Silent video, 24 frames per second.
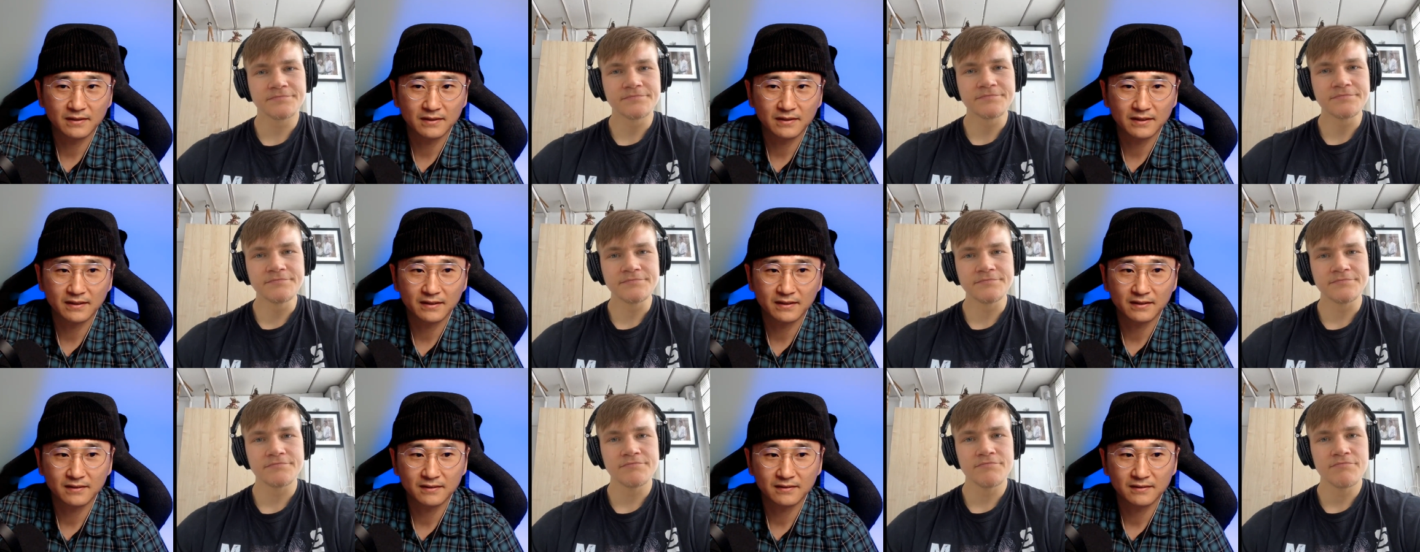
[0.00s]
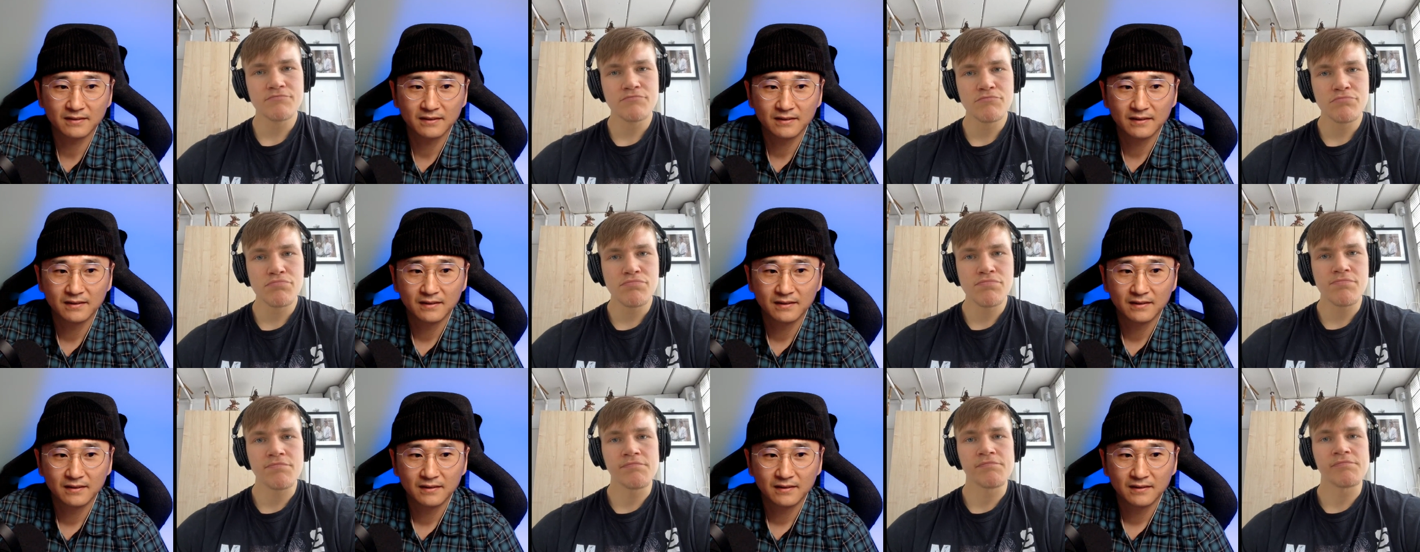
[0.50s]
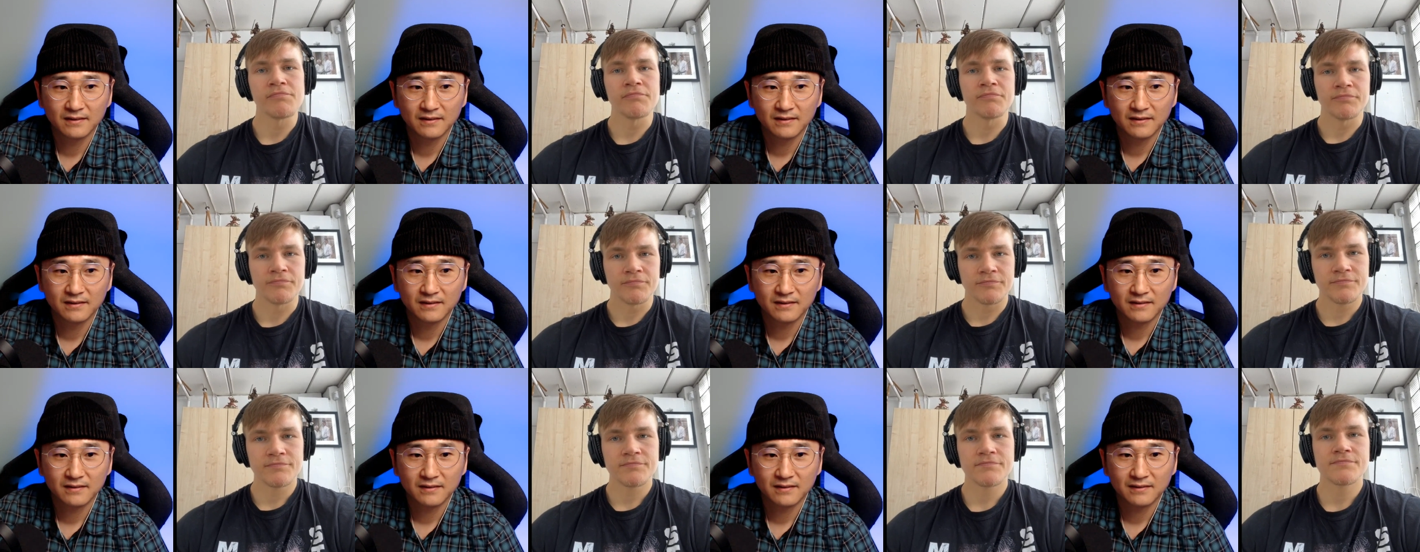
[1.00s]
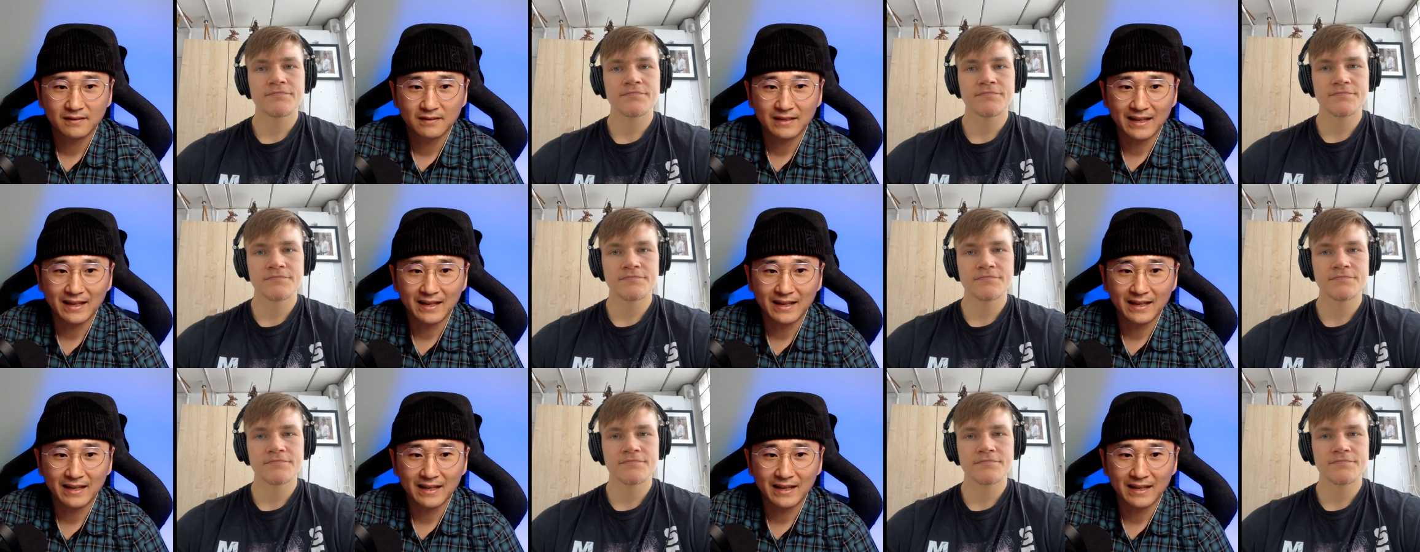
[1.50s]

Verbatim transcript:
Speaker 1: Like, that